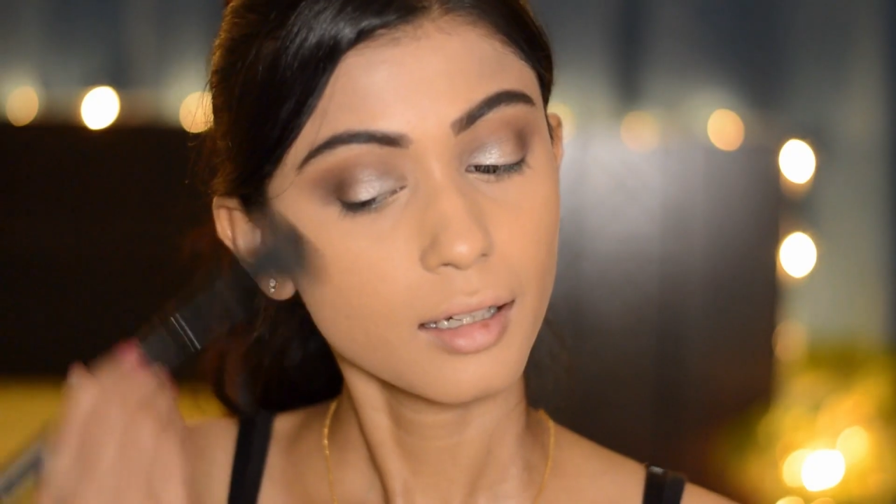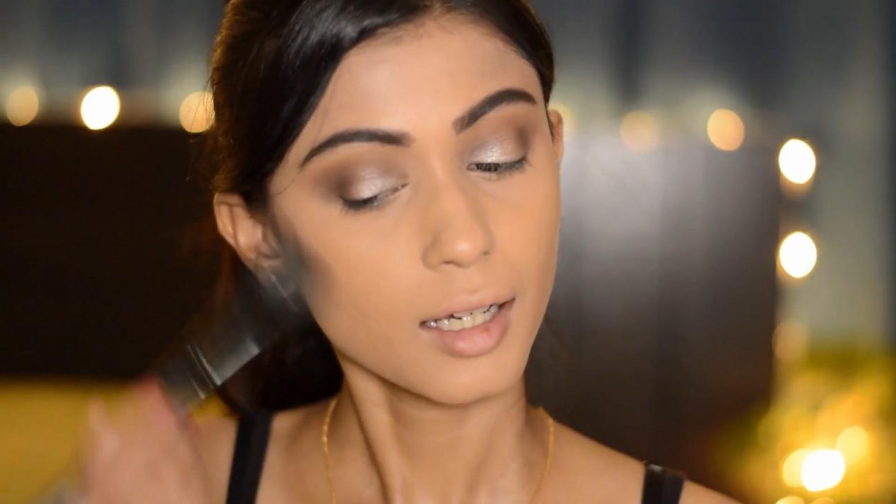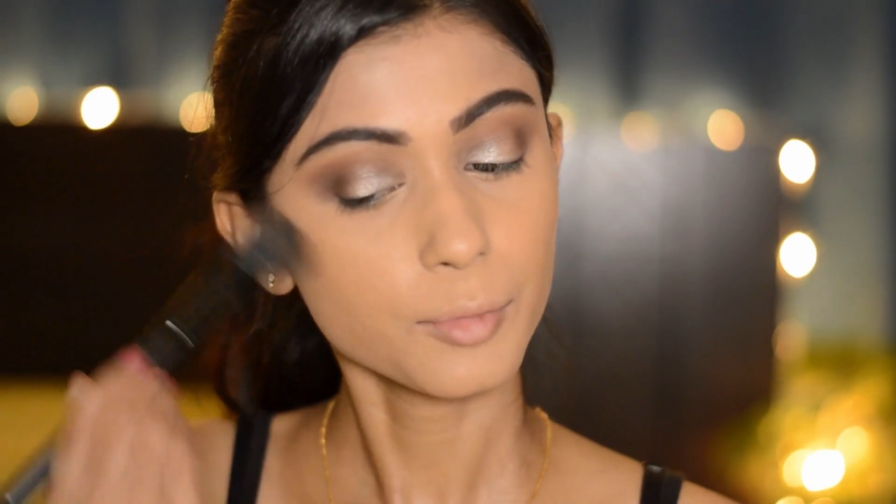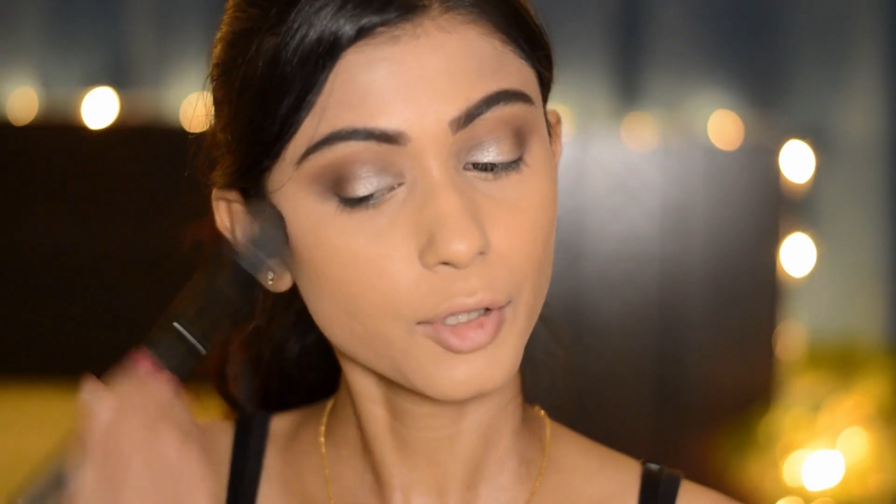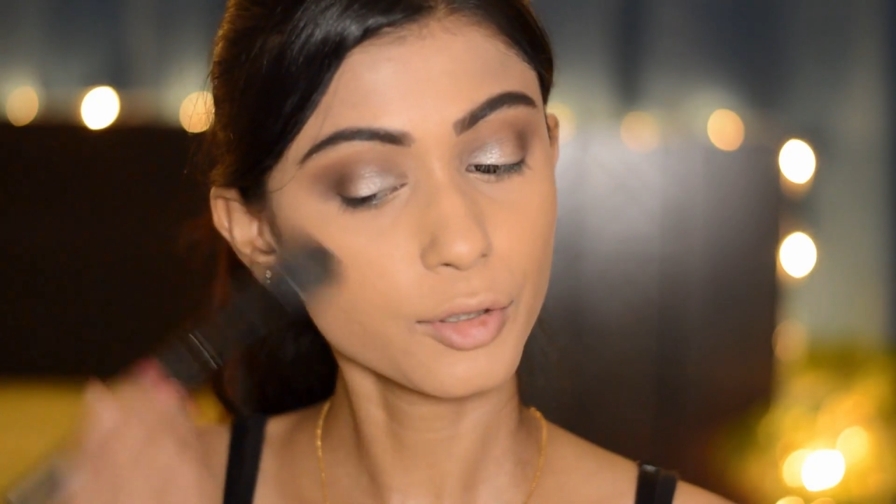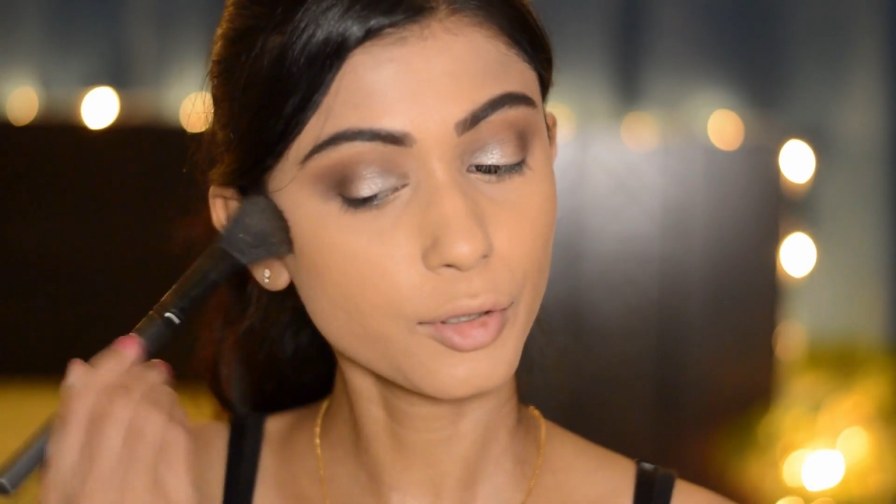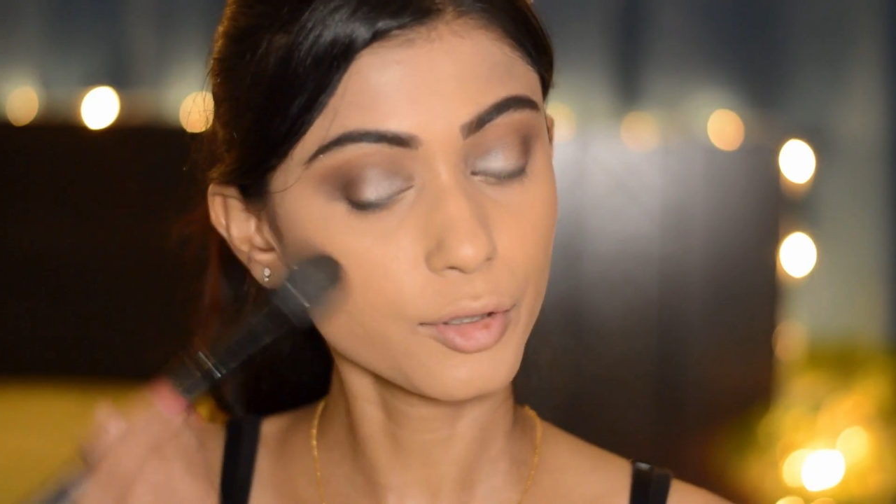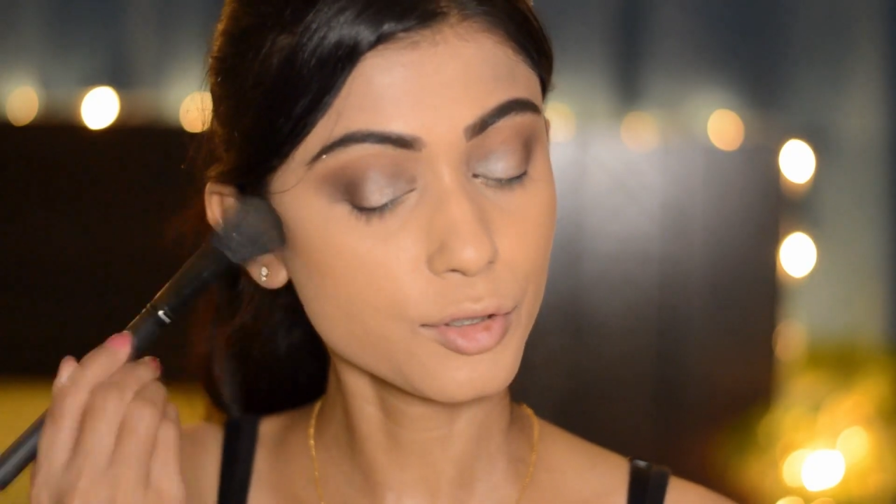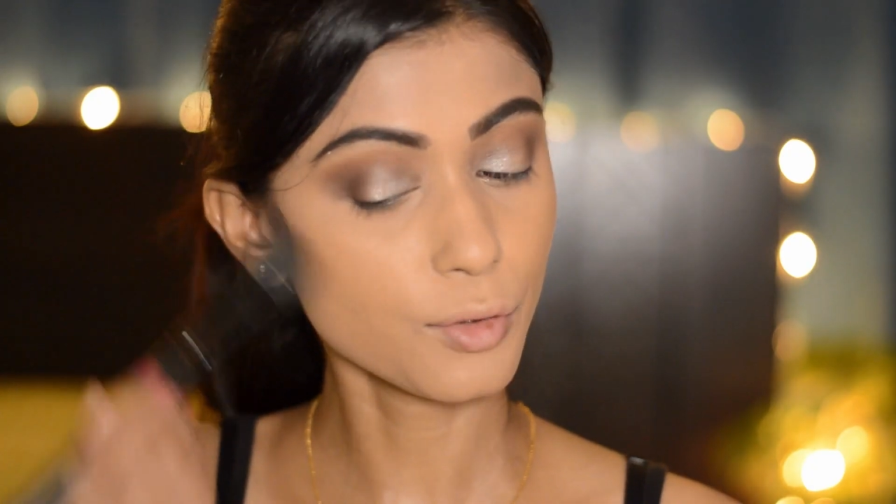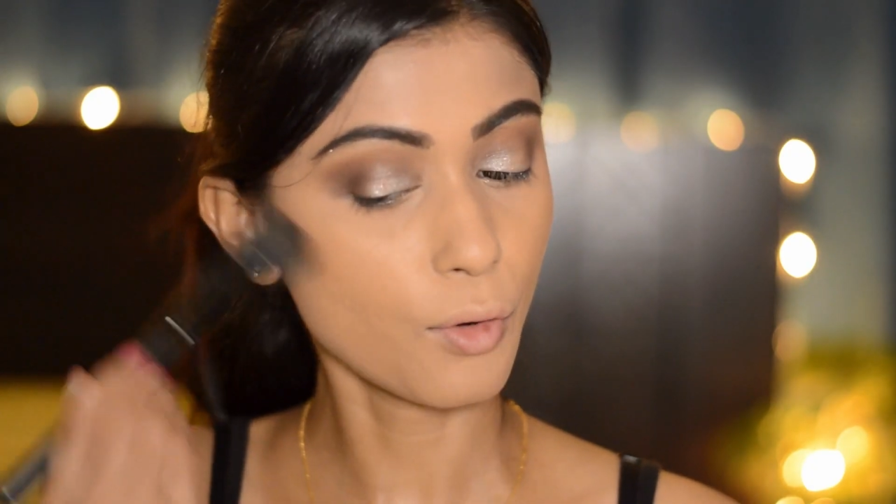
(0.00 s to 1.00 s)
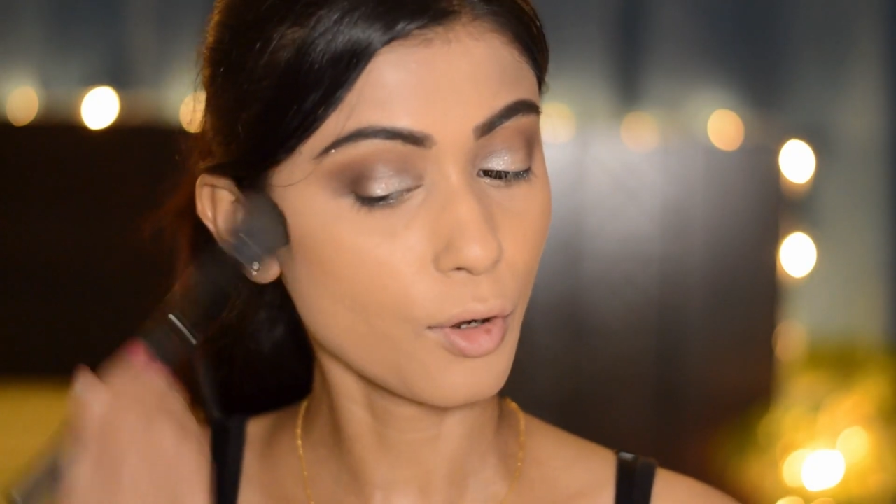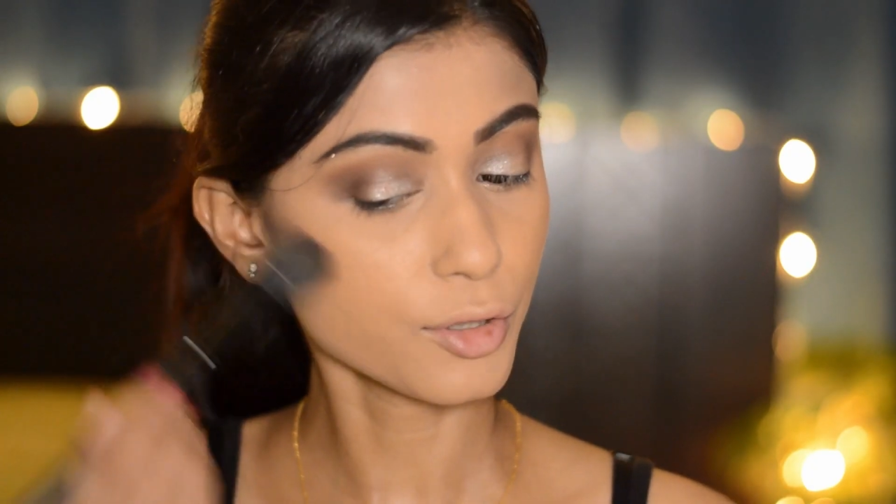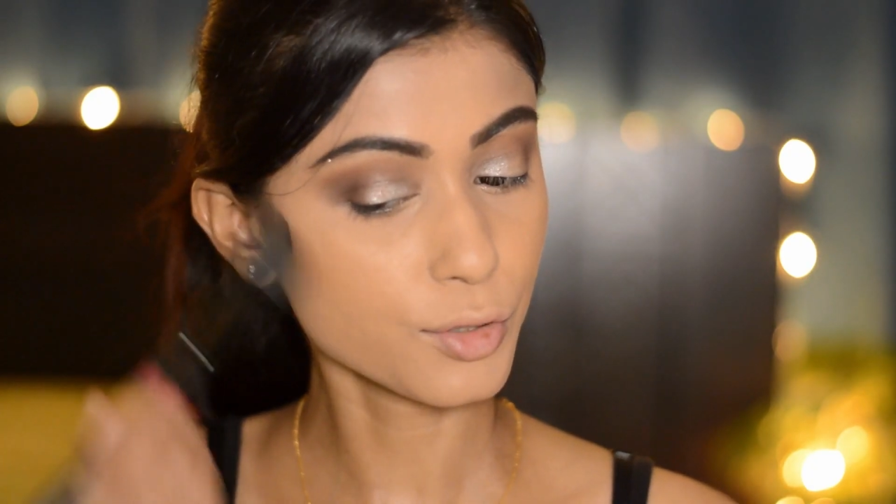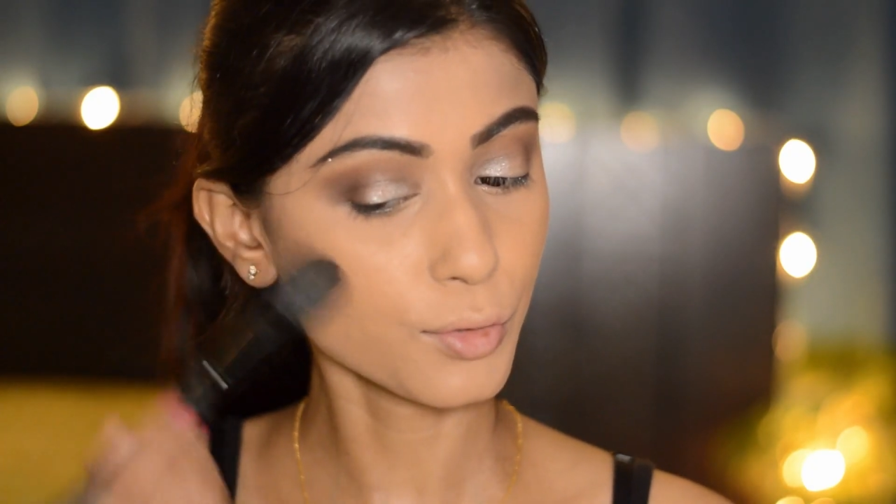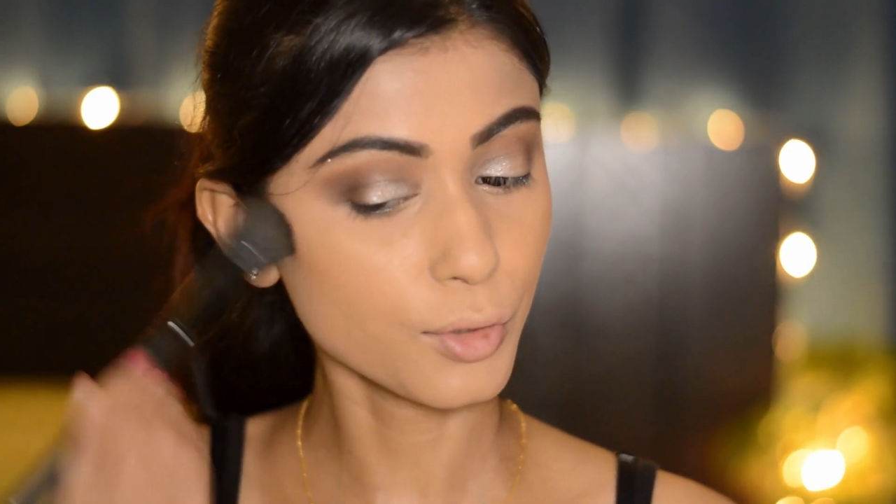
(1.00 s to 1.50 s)
I'm not going to
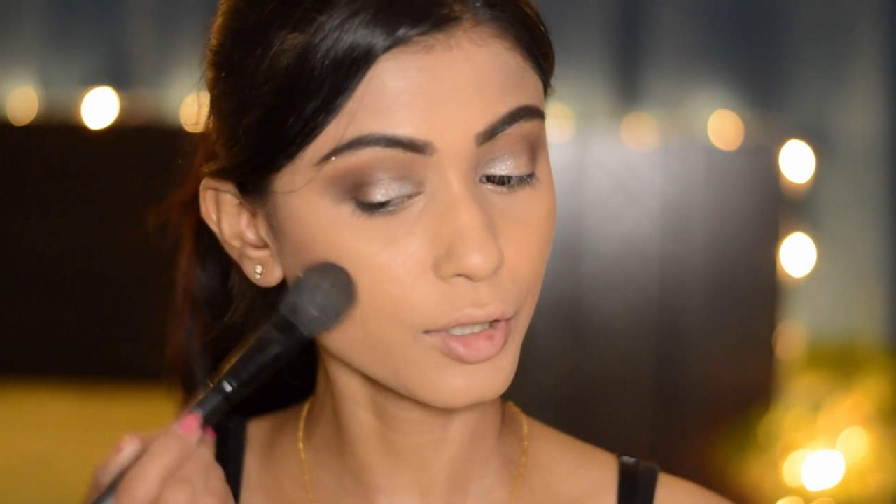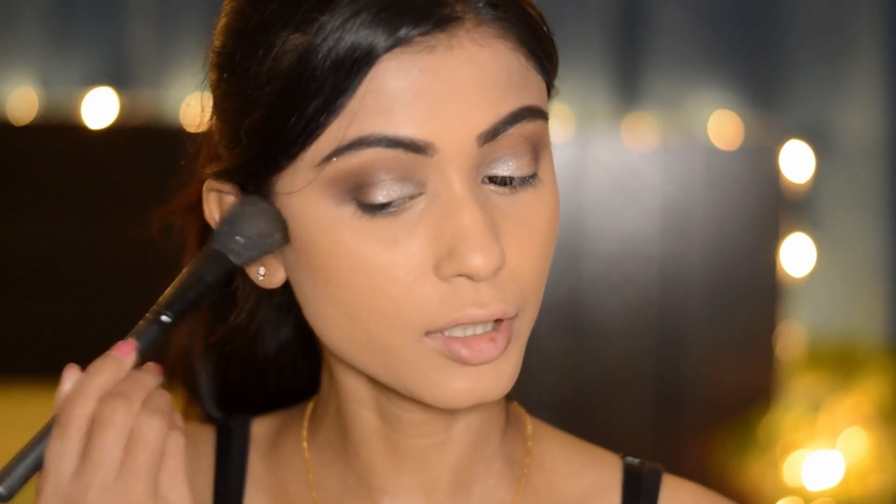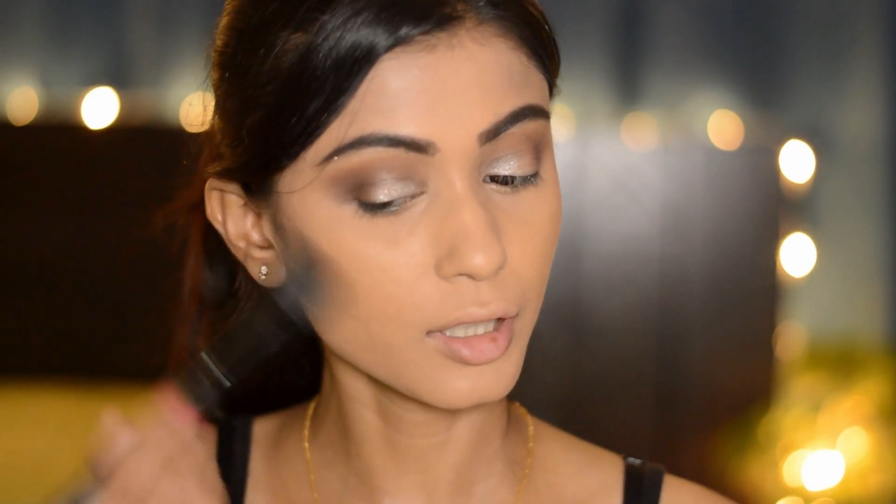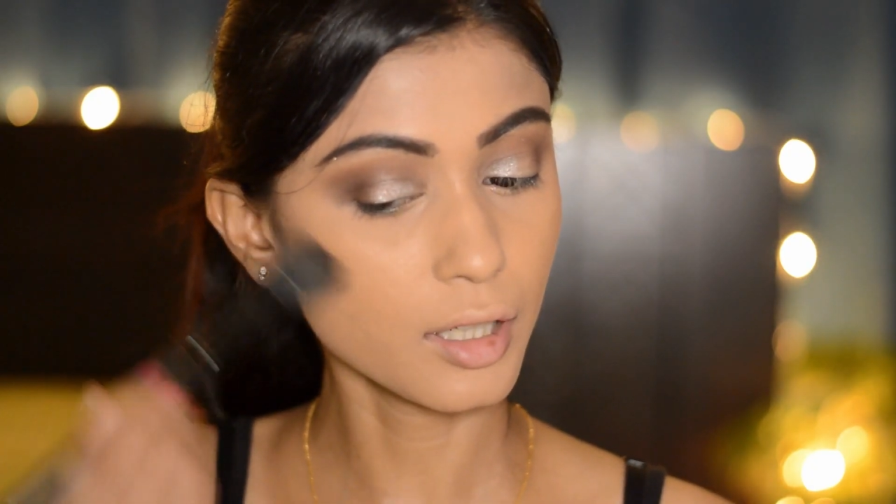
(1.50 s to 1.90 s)
contour